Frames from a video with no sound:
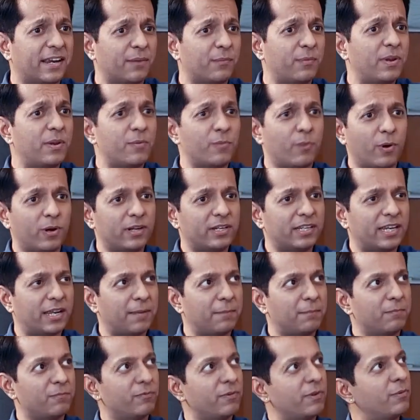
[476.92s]
we want
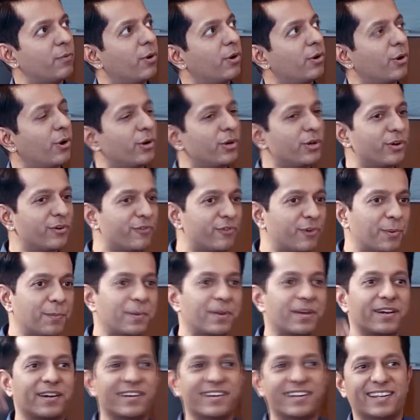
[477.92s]
them, we want audio from
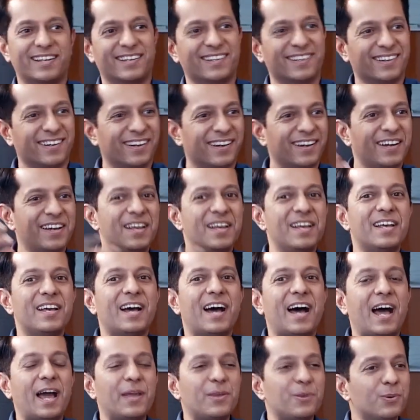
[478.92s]
here and here.
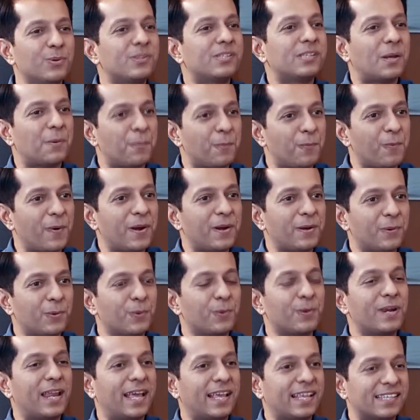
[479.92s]
Are you someone
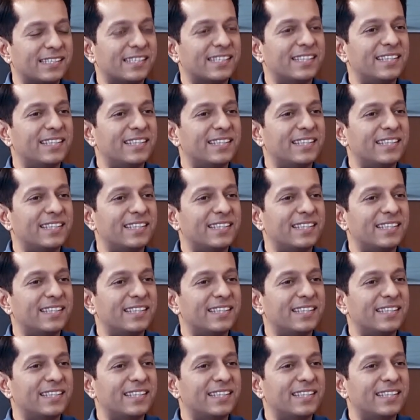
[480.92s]
who likes it